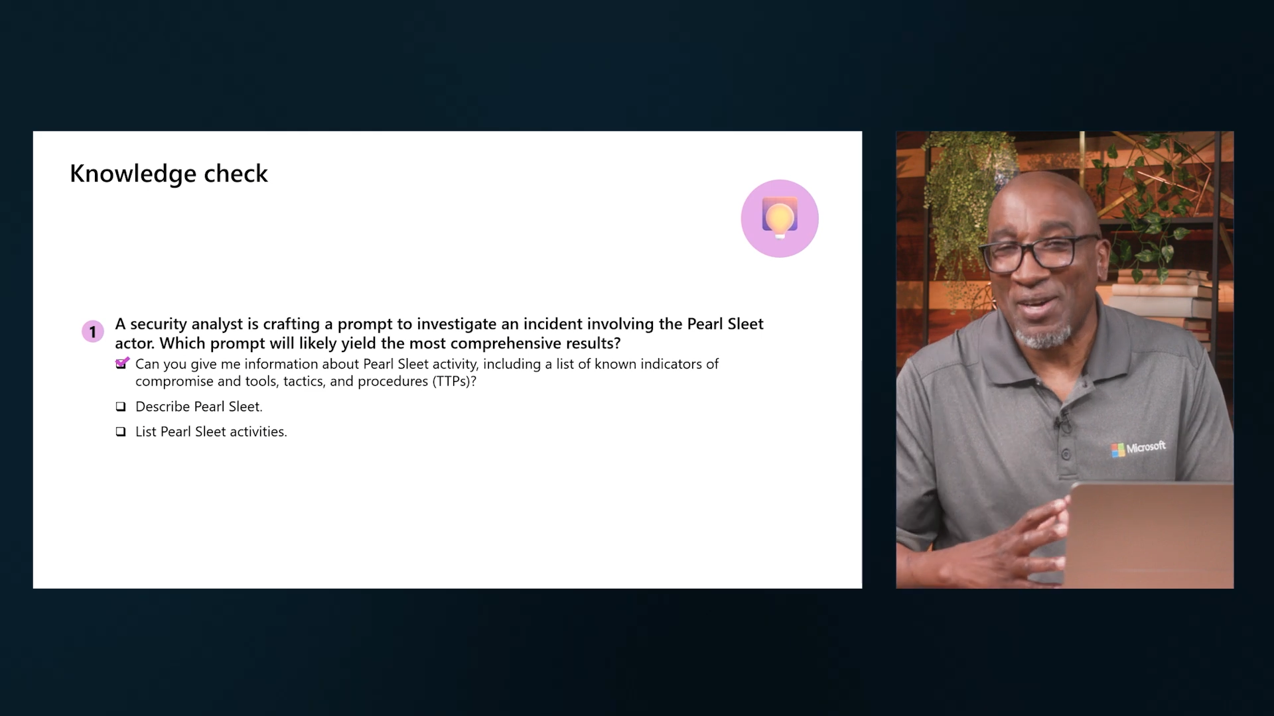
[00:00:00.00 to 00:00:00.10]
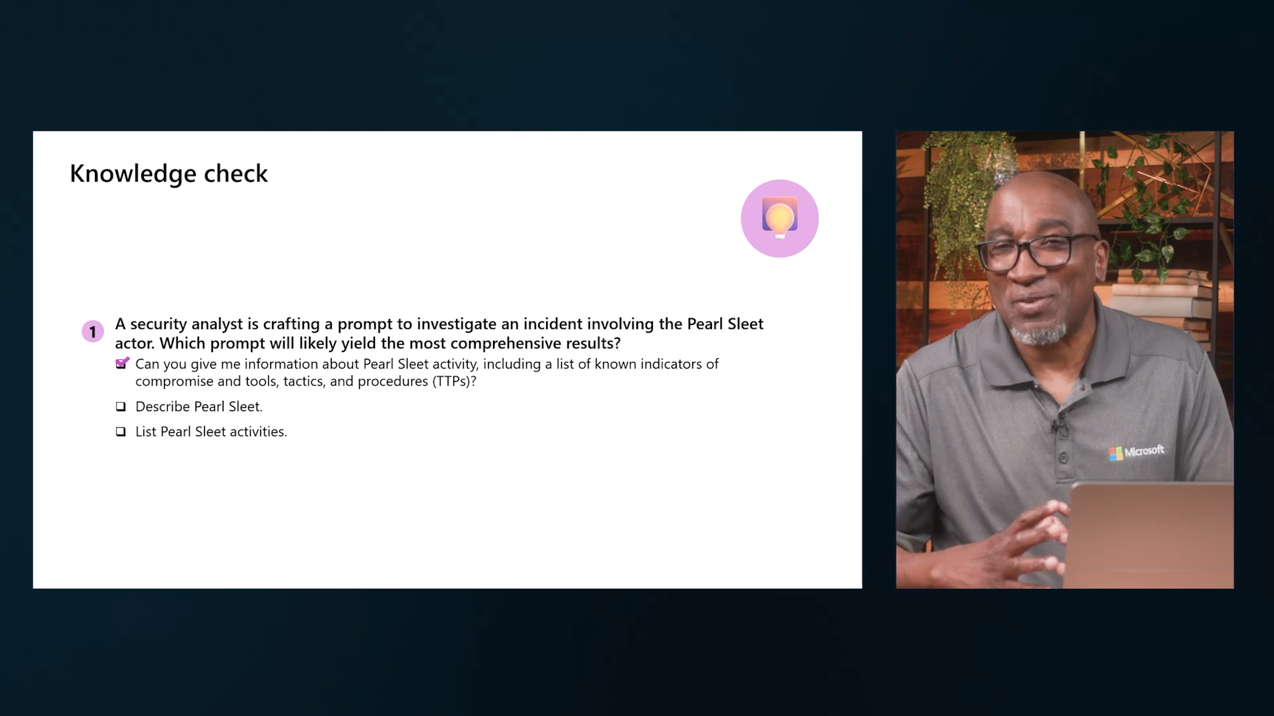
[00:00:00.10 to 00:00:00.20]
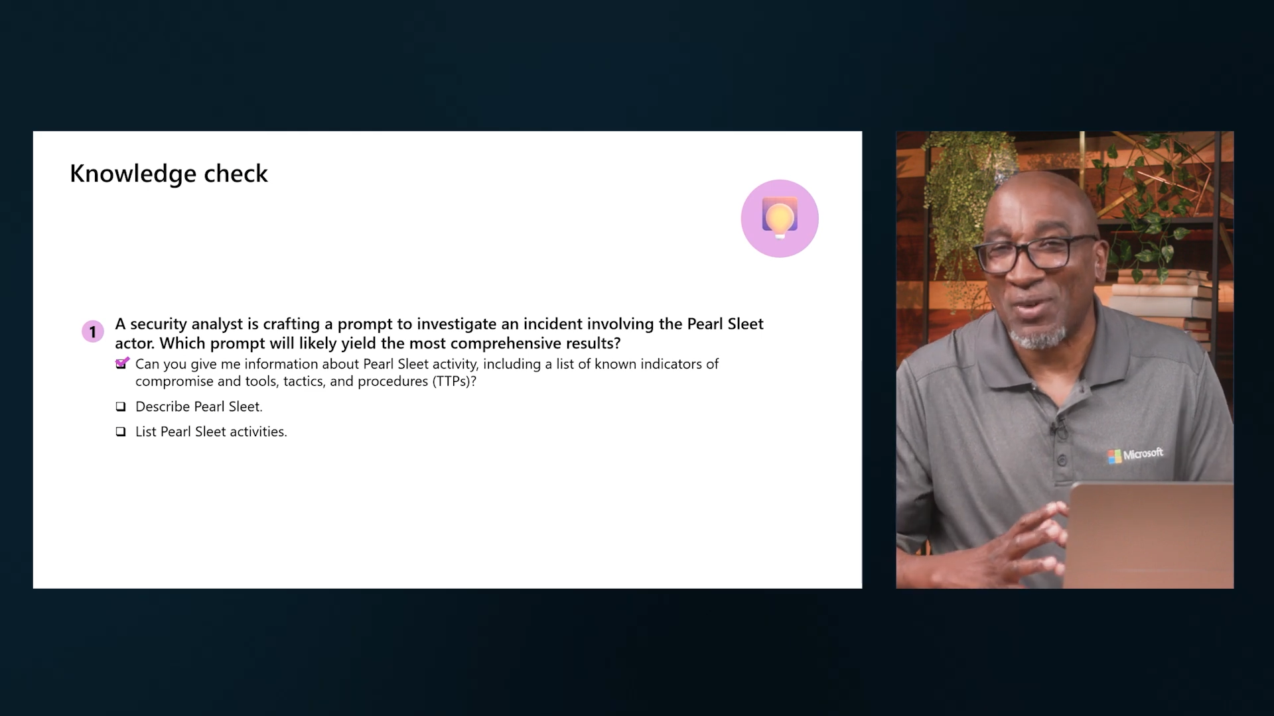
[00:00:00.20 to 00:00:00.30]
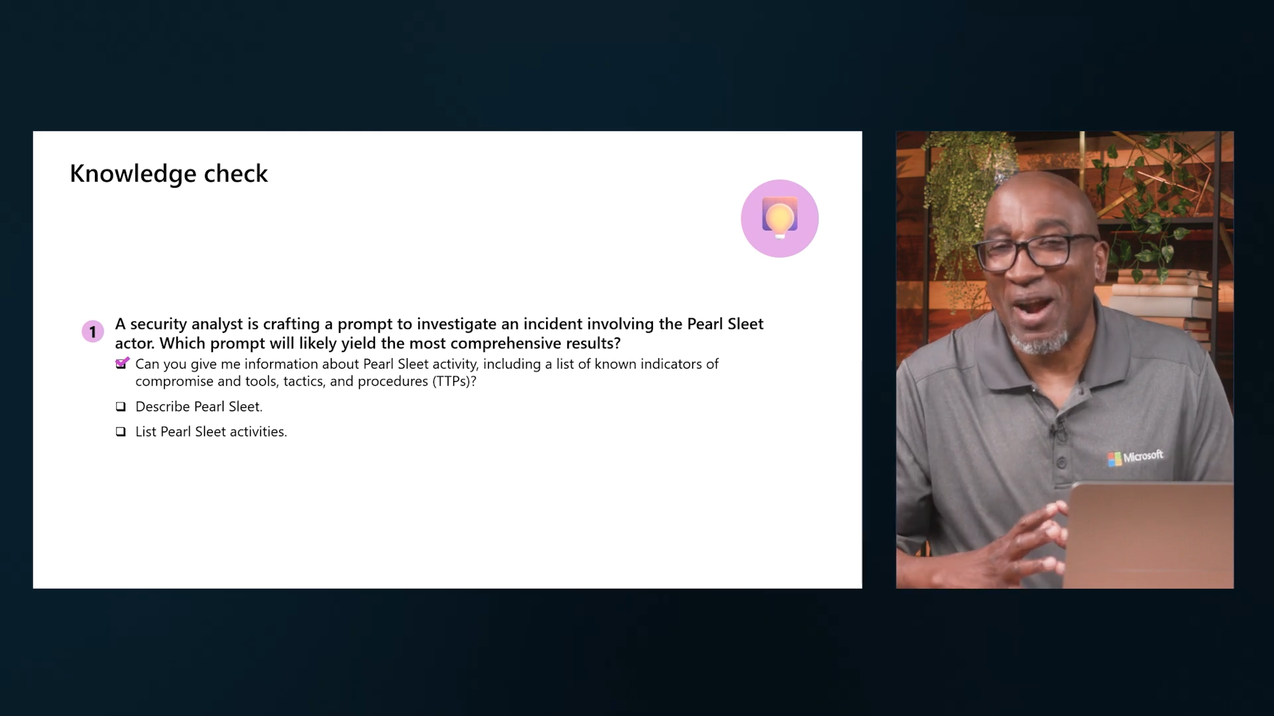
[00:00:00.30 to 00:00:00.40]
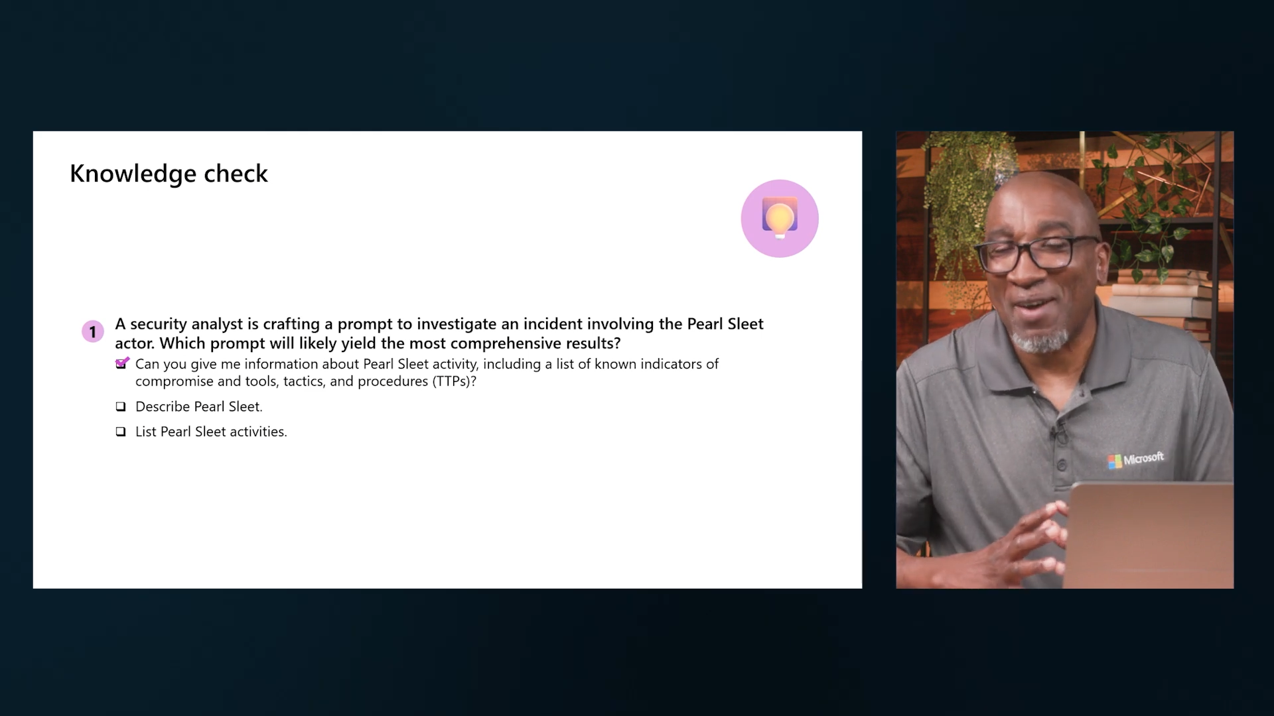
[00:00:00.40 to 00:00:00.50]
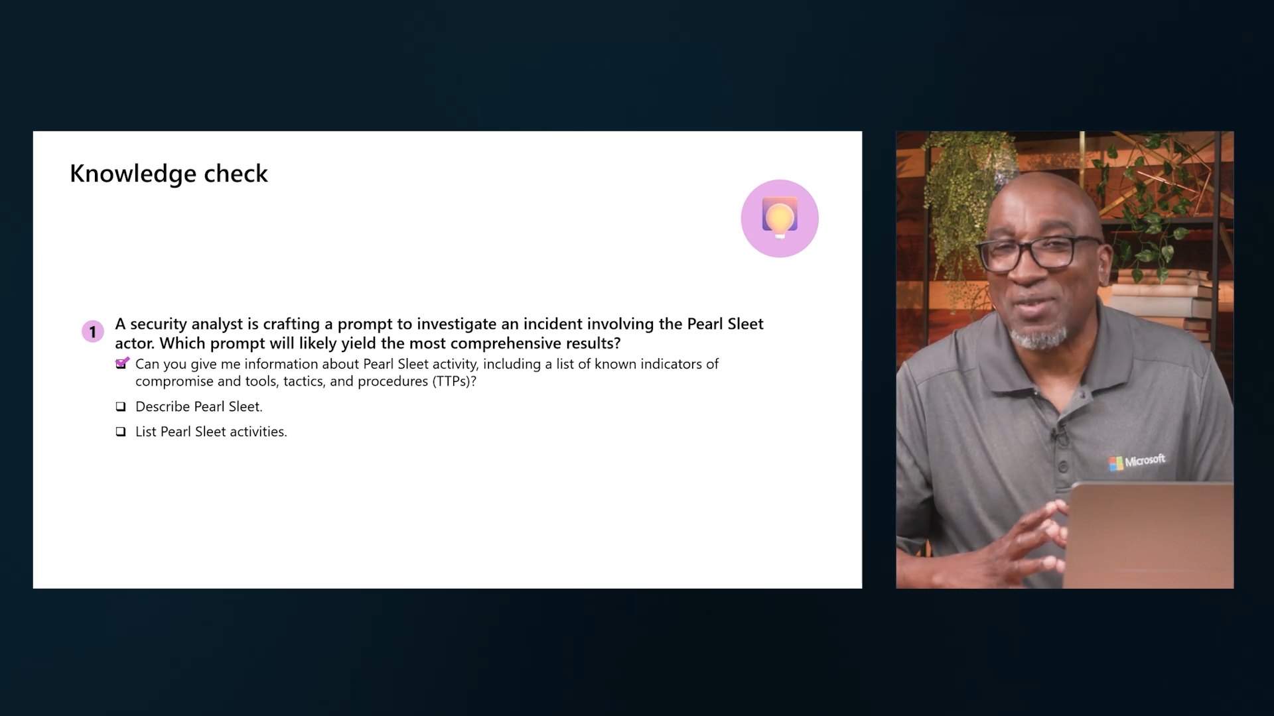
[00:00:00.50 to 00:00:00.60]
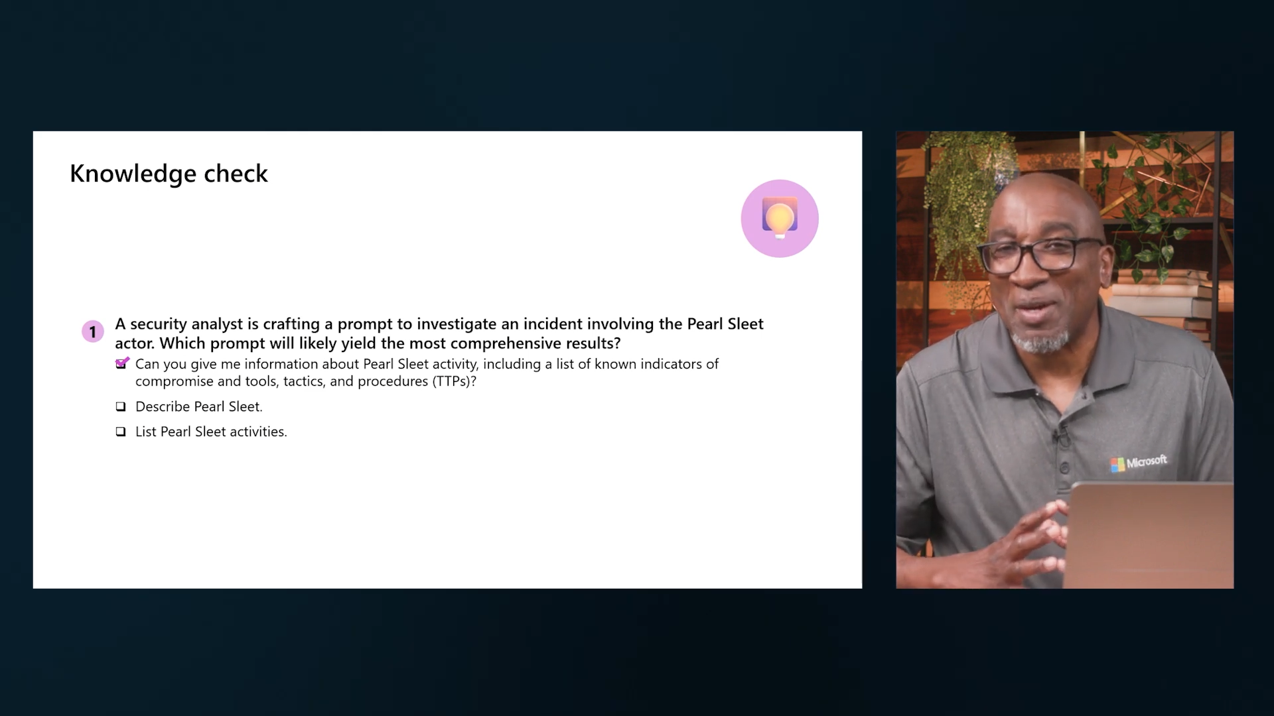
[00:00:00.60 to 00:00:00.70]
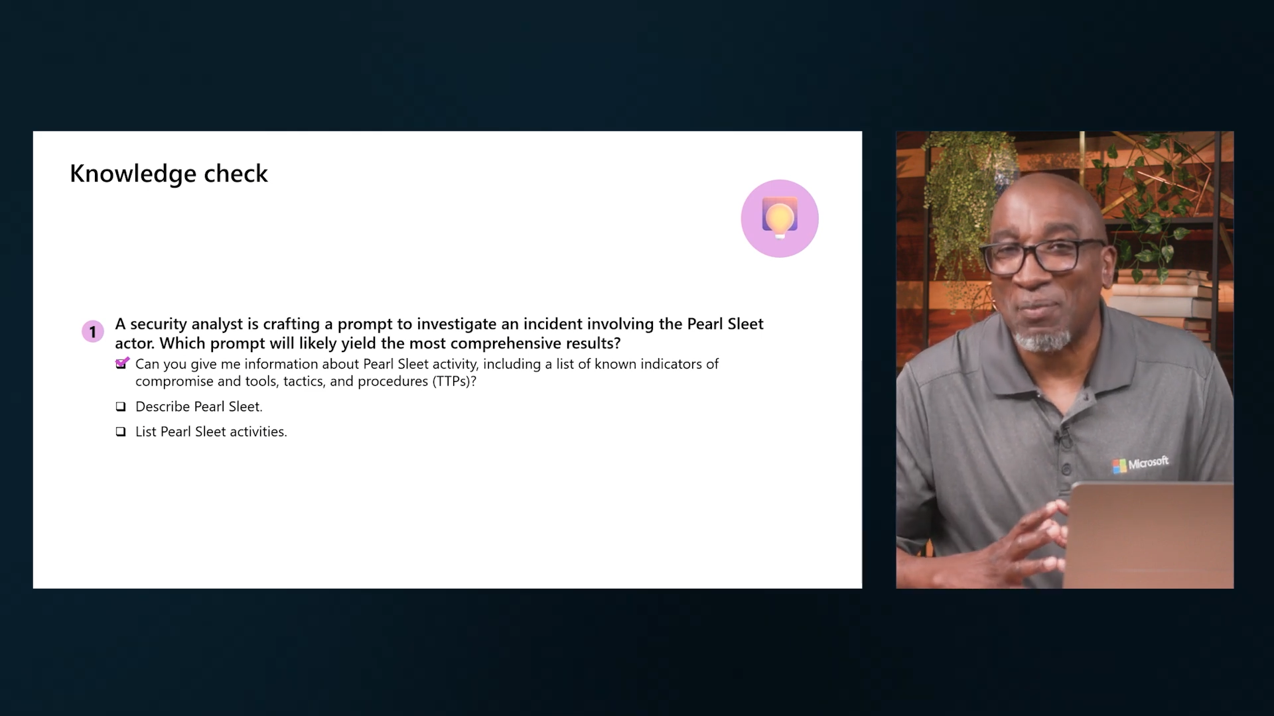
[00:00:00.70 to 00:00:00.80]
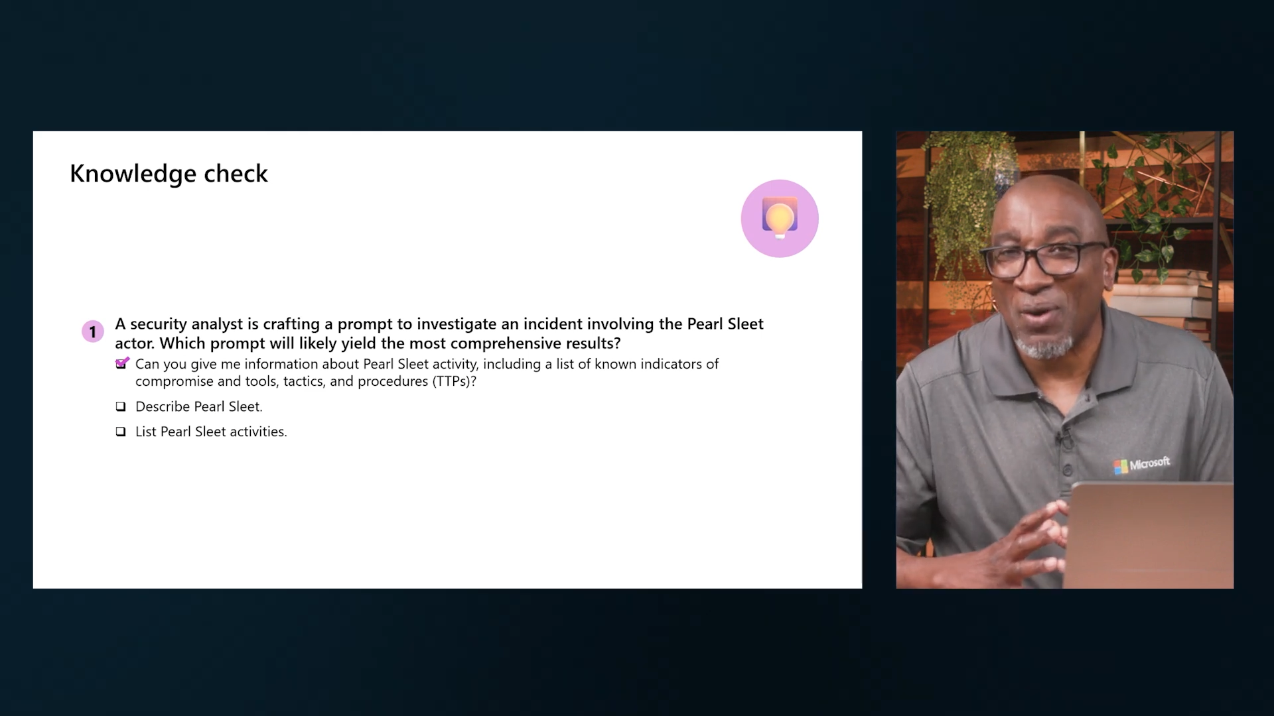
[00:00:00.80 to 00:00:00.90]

of crafting